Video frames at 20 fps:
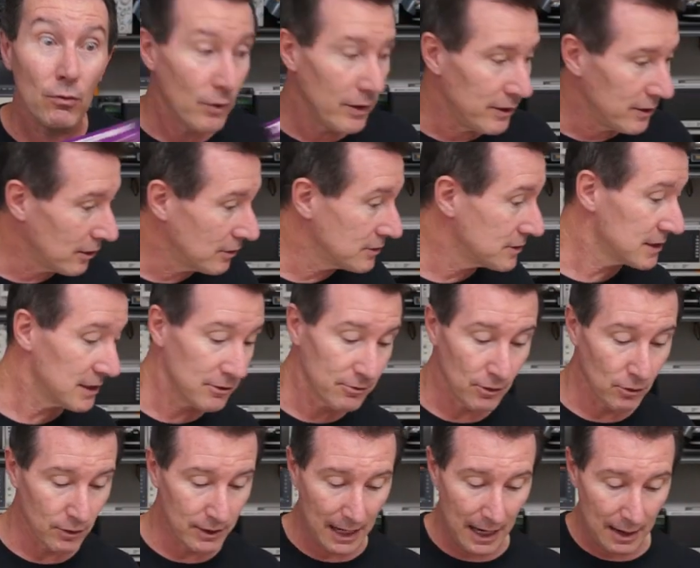Windows
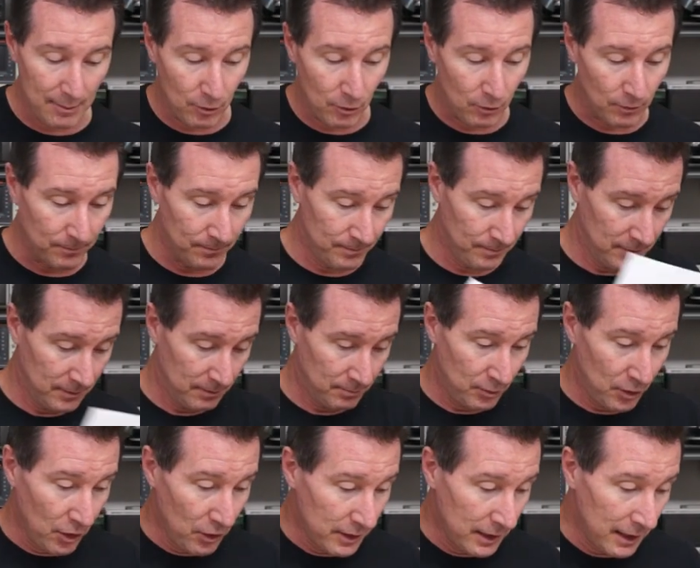serial cable,
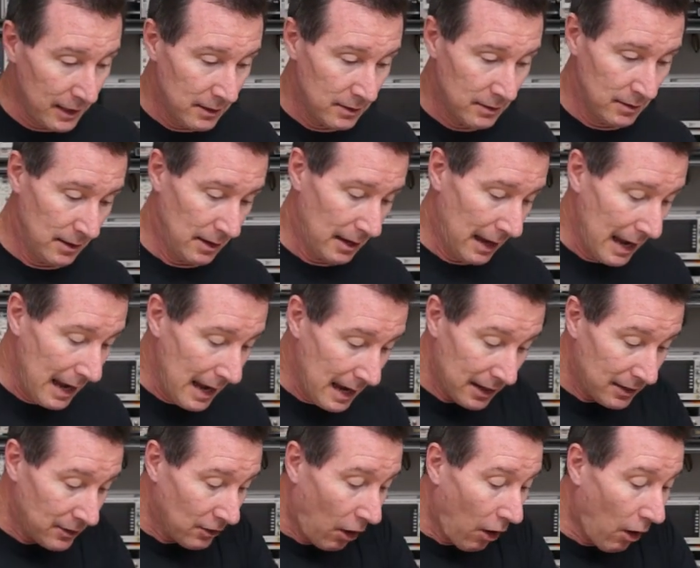beauty,
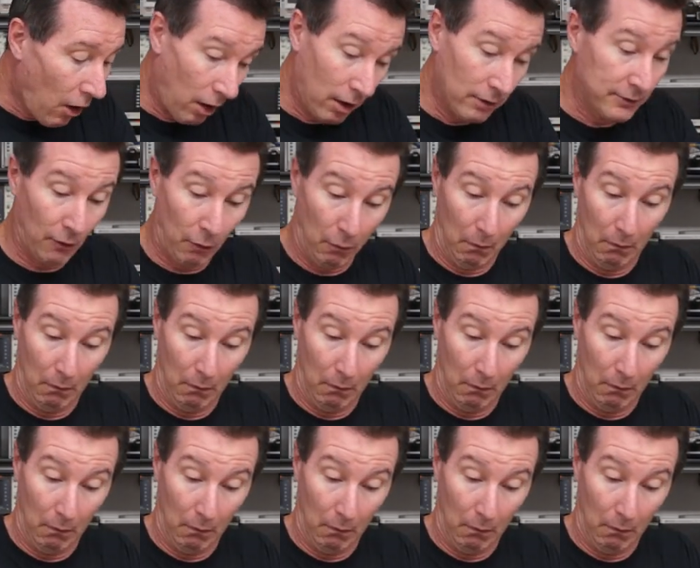and, oh,